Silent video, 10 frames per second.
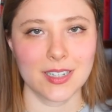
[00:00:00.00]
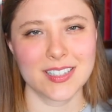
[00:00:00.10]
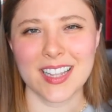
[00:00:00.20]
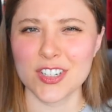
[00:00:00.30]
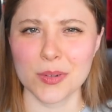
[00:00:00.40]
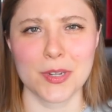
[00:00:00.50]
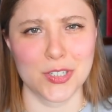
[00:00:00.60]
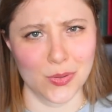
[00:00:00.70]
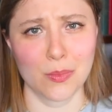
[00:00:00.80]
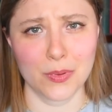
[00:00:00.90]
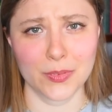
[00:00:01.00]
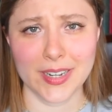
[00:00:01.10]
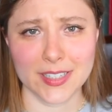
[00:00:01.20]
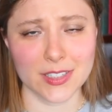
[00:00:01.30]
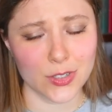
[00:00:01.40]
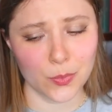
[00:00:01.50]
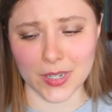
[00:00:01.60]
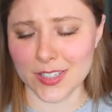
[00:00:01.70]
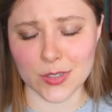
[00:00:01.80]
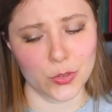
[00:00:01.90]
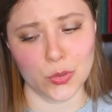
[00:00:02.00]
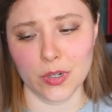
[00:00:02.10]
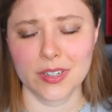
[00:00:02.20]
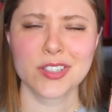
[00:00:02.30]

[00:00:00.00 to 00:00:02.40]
It, it should be doable, right? It's it's so short.